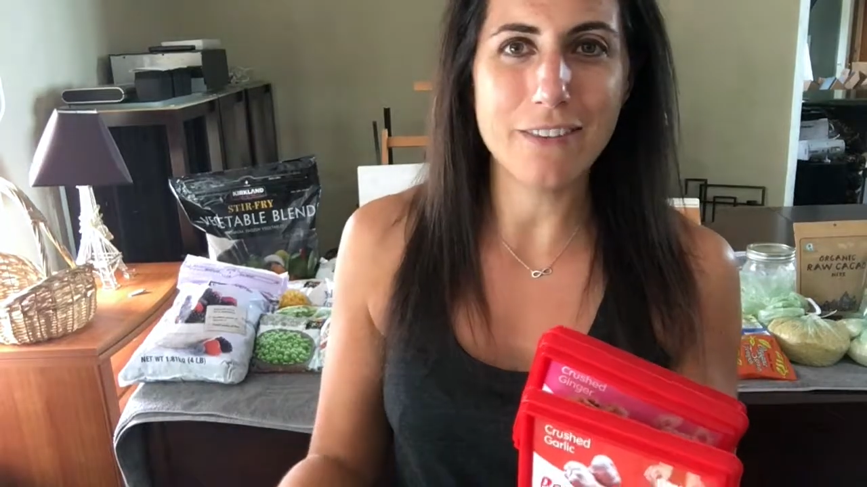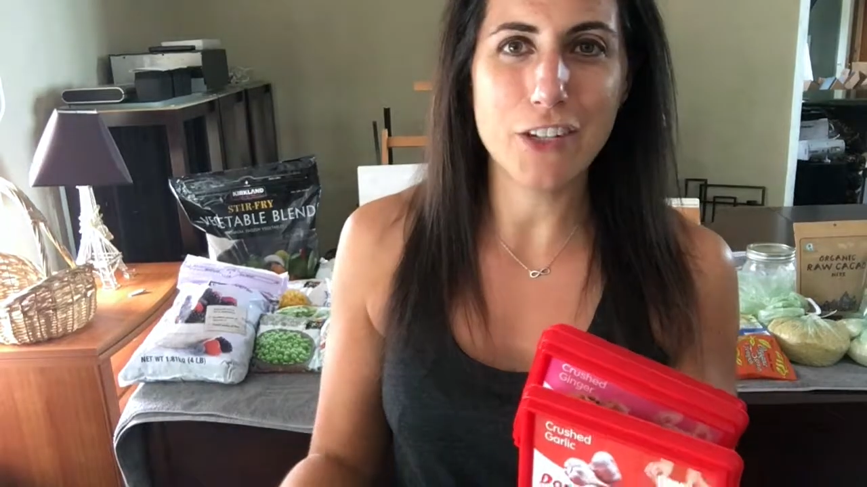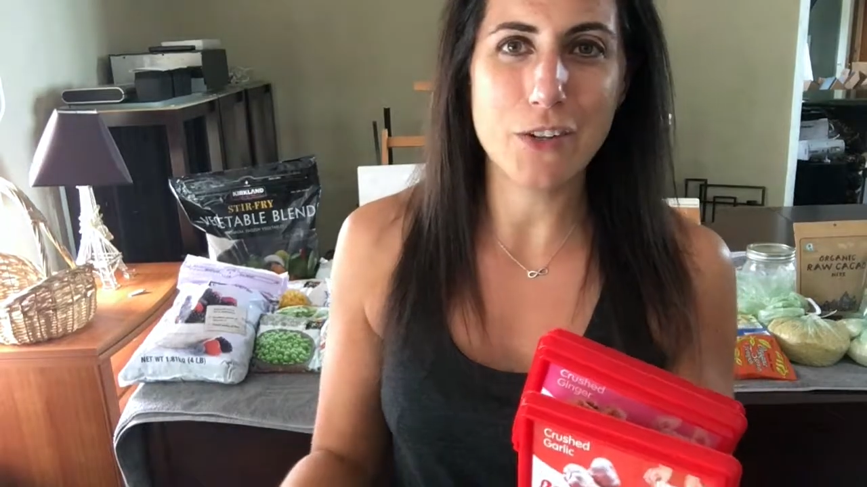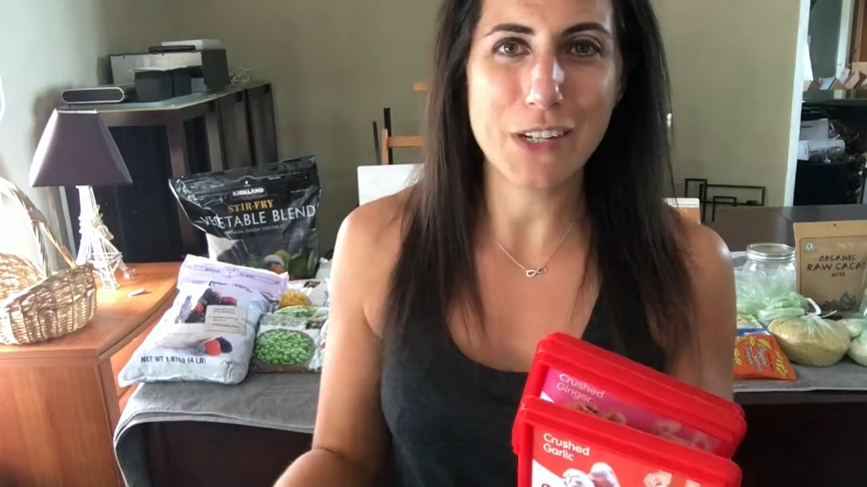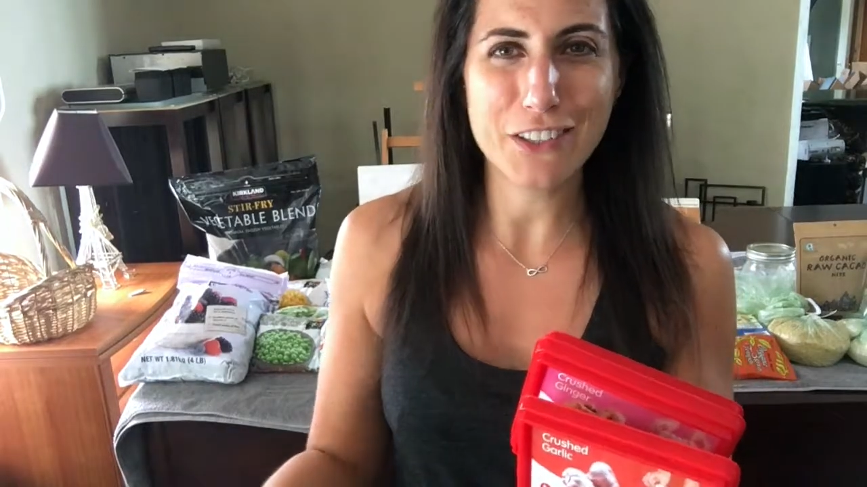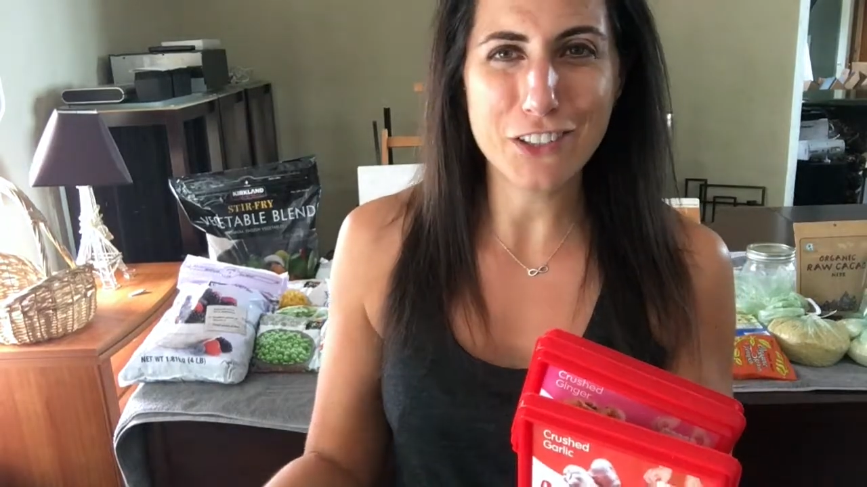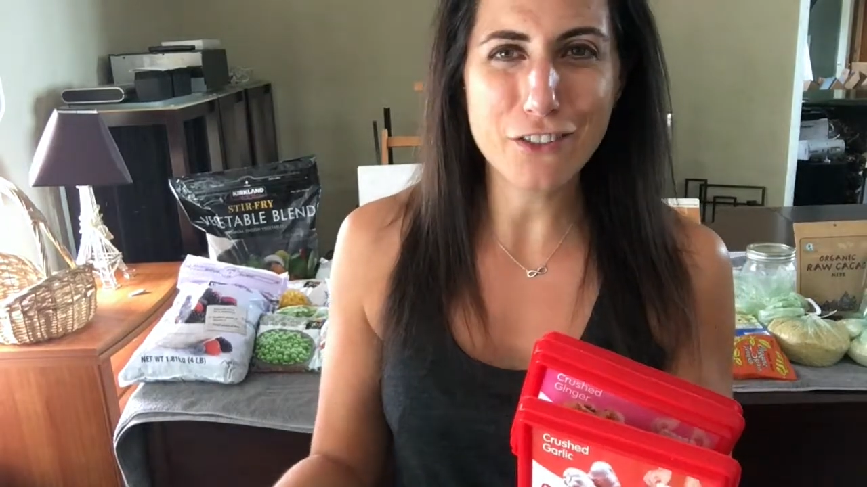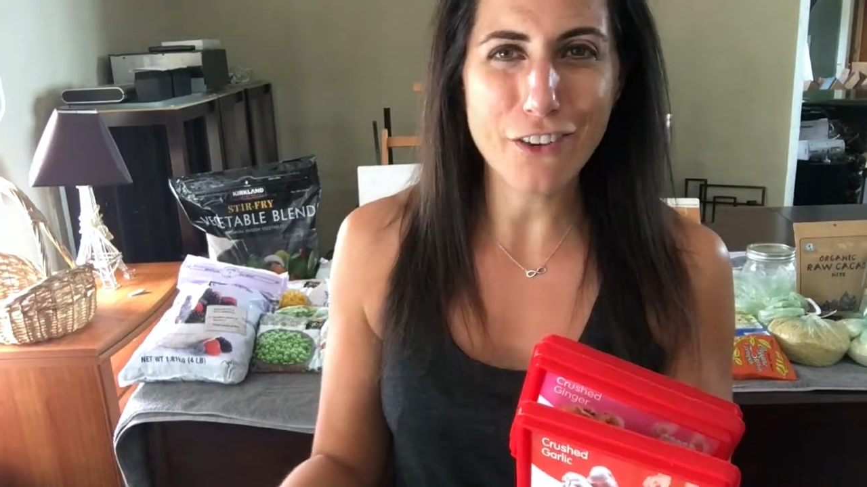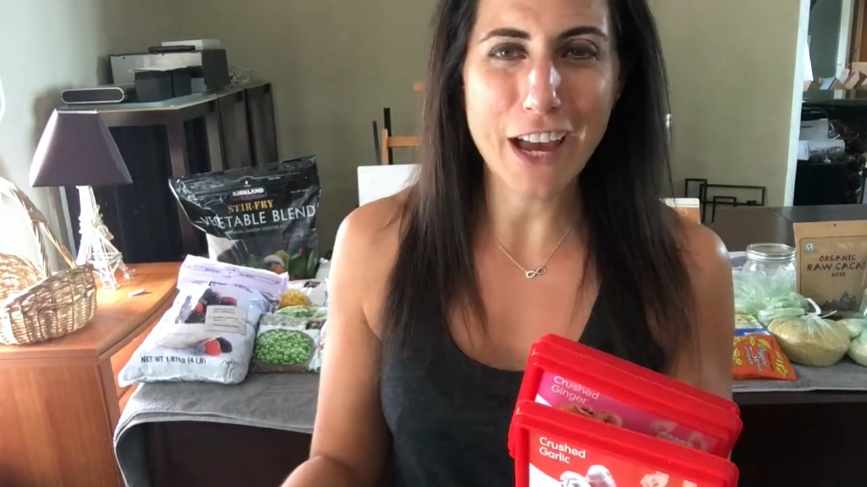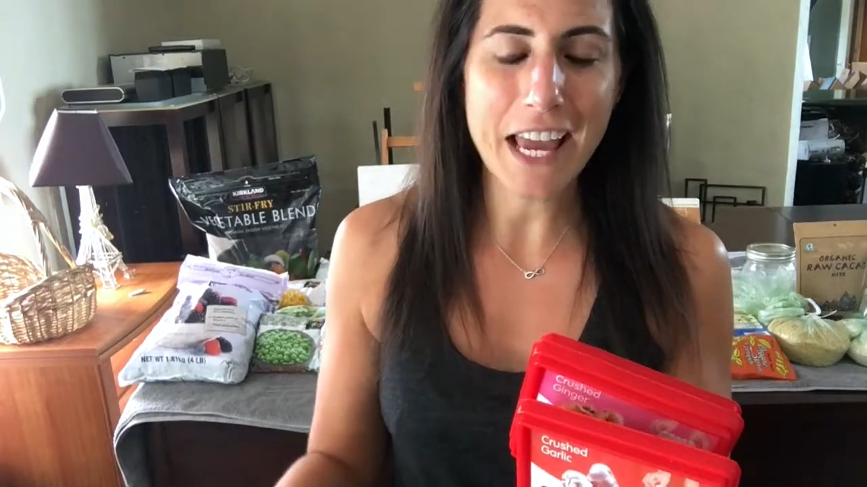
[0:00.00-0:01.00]
if you're doing a
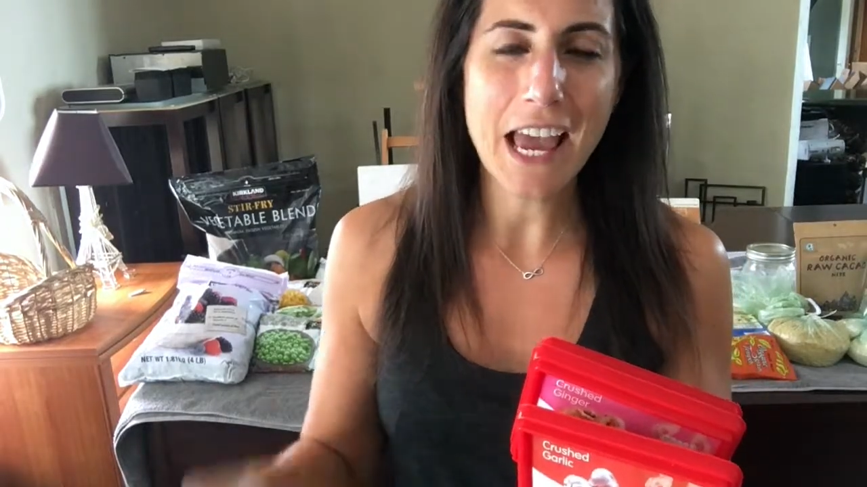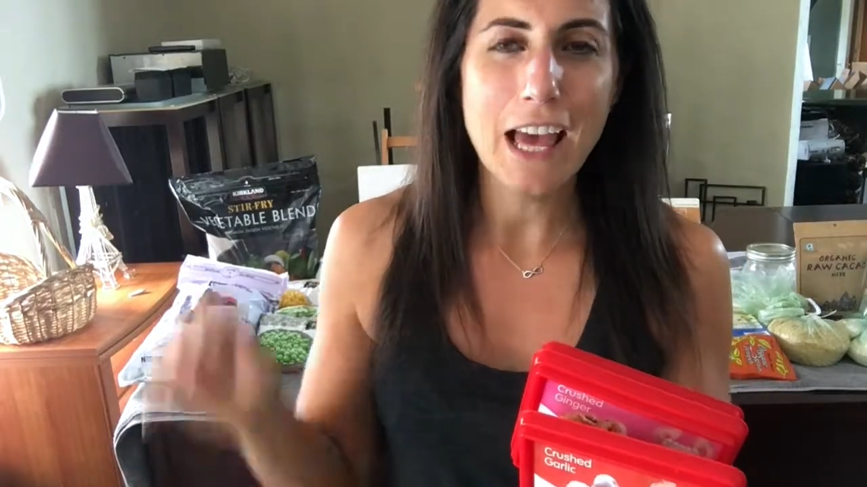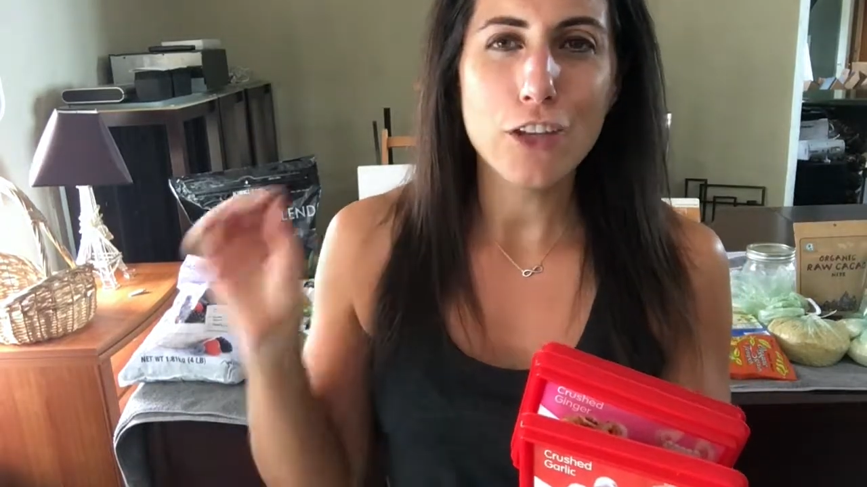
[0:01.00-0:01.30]
stir fry.